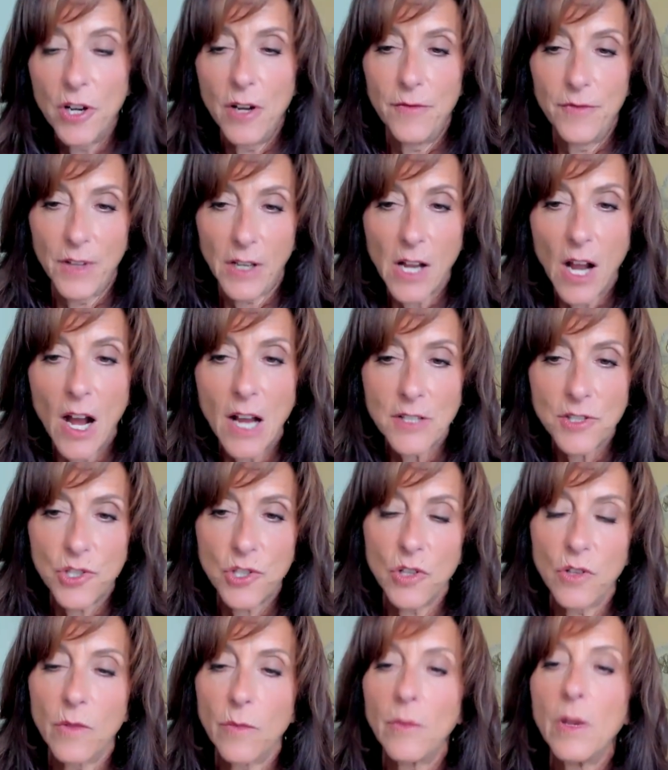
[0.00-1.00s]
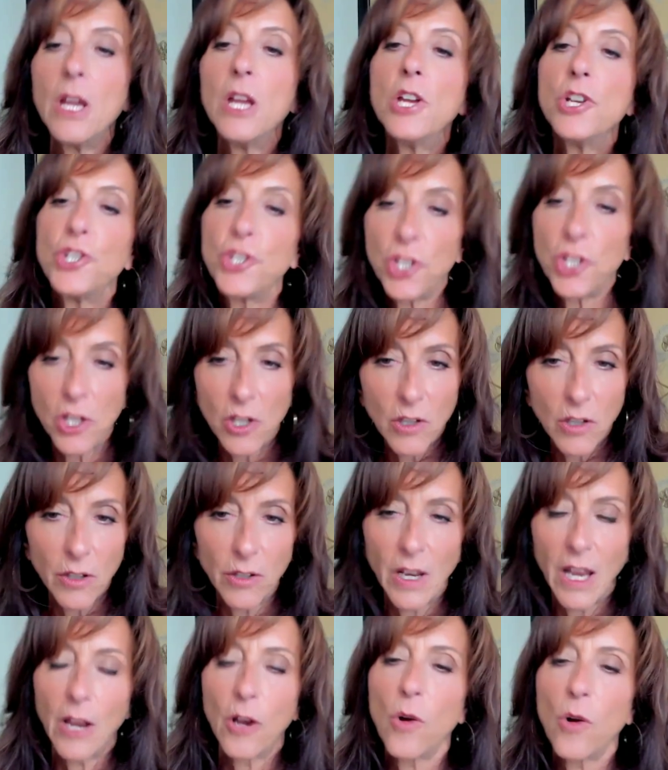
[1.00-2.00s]
of the costume, she could
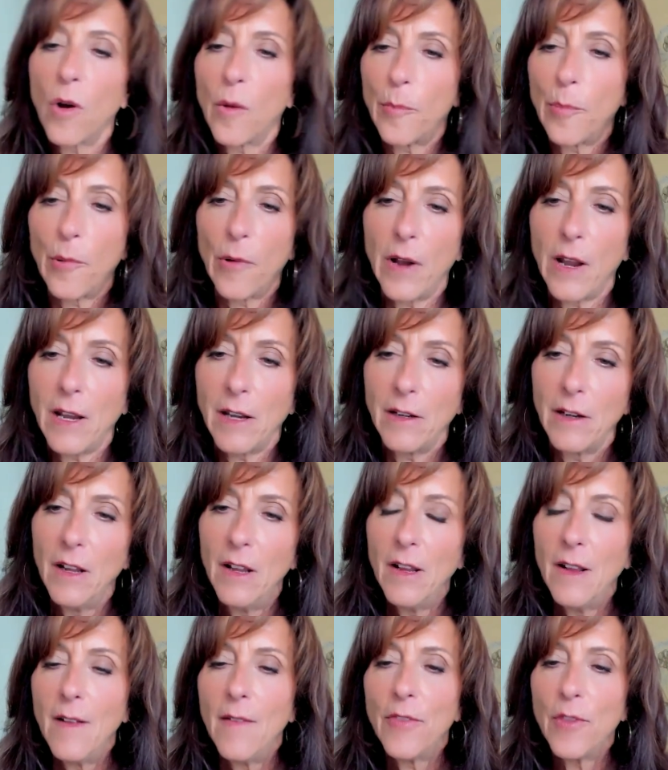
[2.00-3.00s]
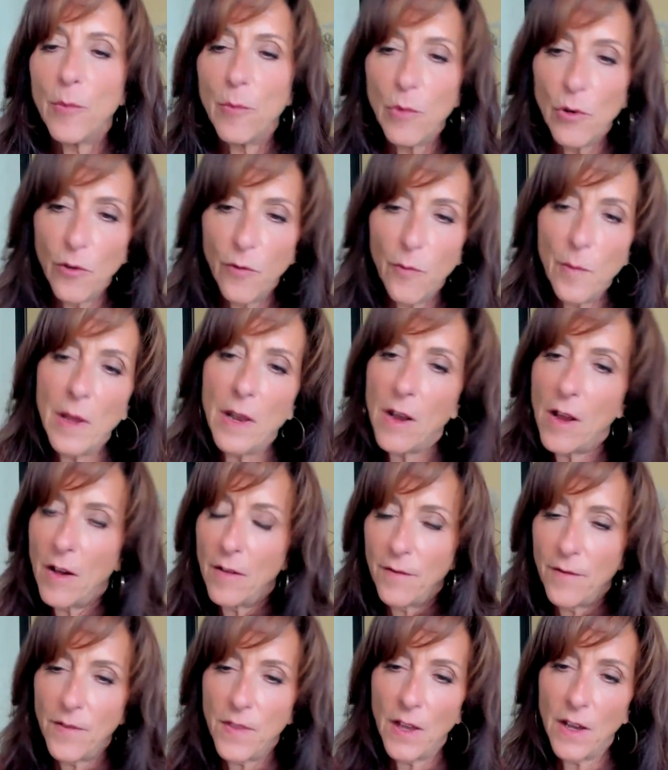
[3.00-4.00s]
incorporate the movement of
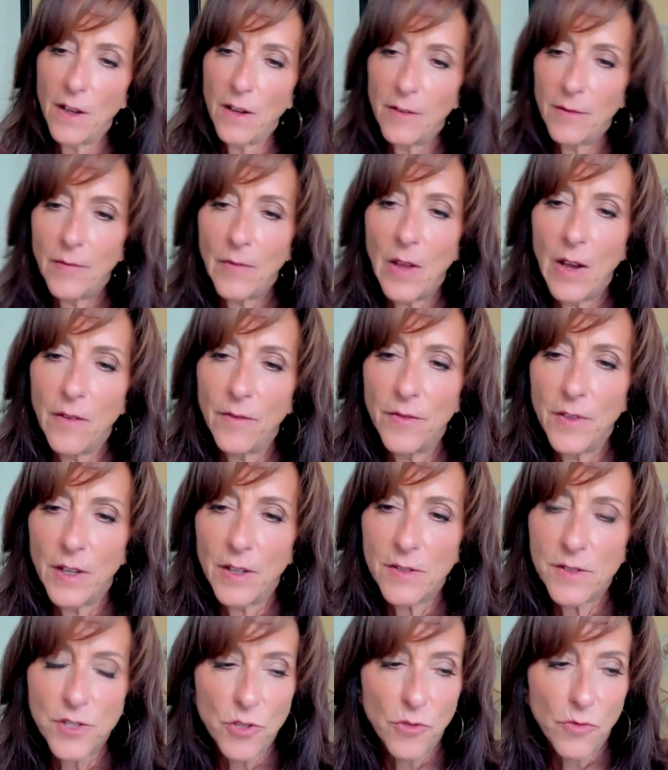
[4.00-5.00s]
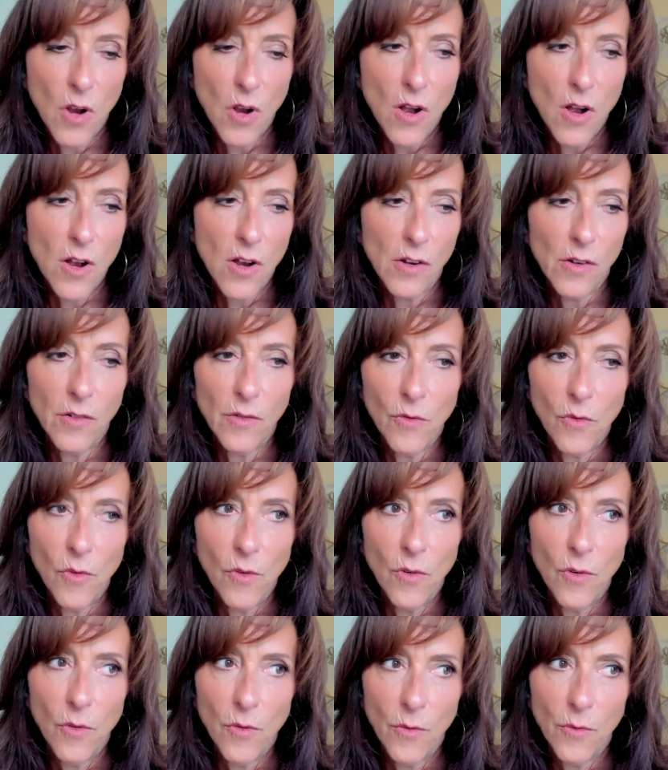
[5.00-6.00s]
the sarong
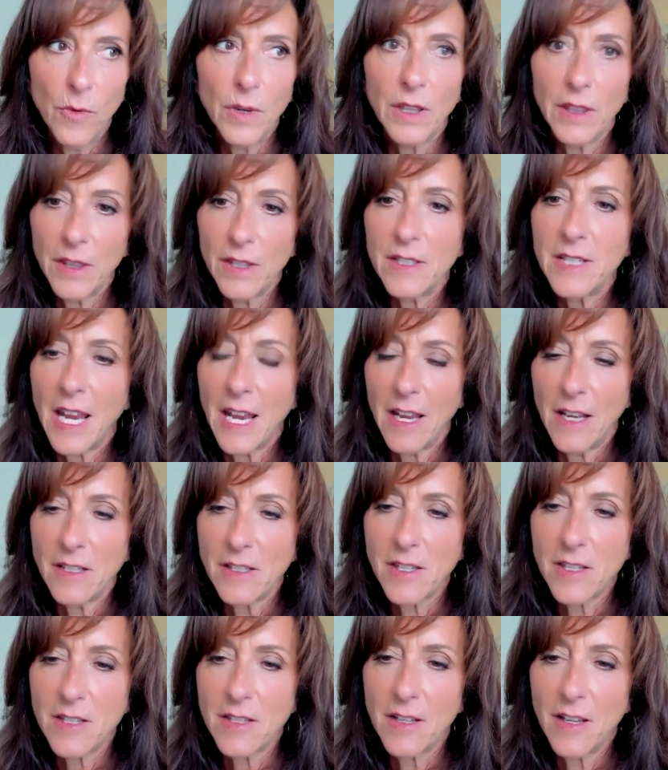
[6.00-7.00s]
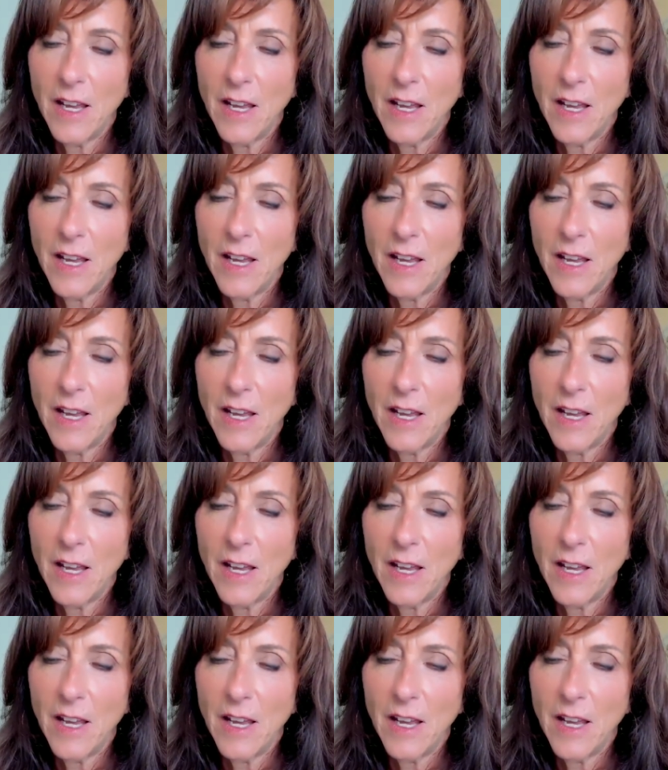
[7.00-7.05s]
with the dance.